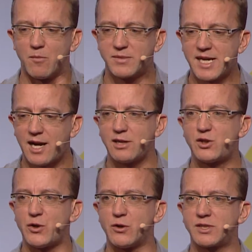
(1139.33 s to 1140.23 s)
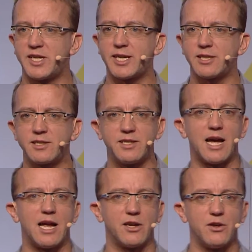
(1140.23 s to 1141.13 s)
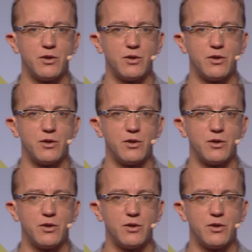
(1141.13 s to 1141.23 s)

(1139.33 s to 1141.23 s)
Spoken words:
tied to your ticket, and